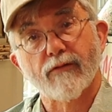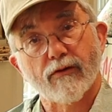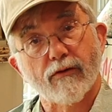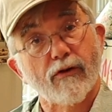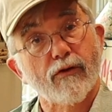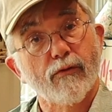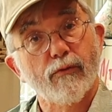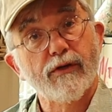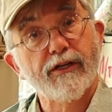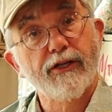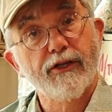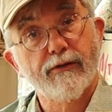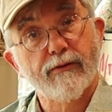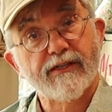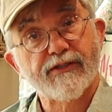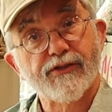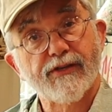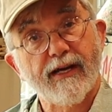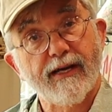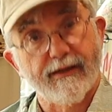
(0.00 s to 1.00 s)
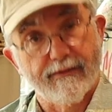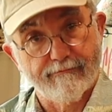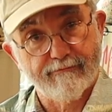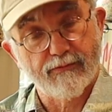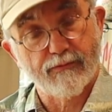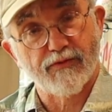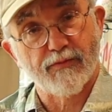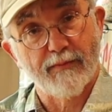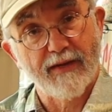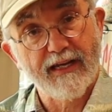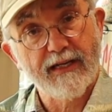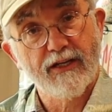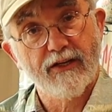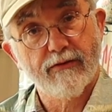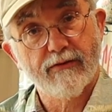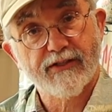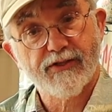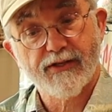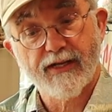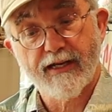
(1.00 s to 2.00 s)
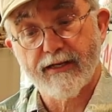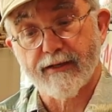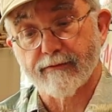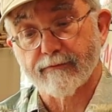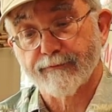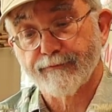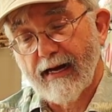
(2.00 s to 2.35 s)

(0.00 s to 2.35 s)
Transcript: Irwin USA. It was made in USA.